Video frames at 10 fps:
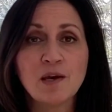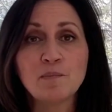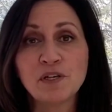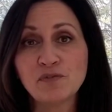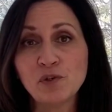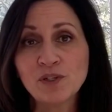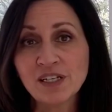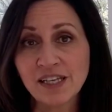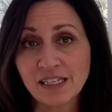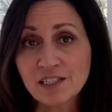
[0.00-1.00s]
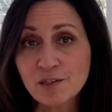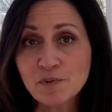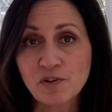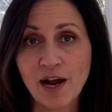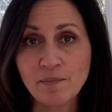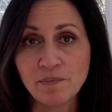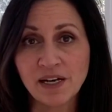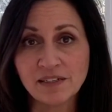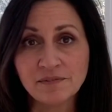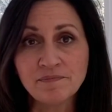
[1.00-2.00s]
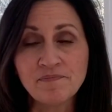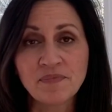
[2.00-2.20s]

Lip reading: But if you would click the subscribe button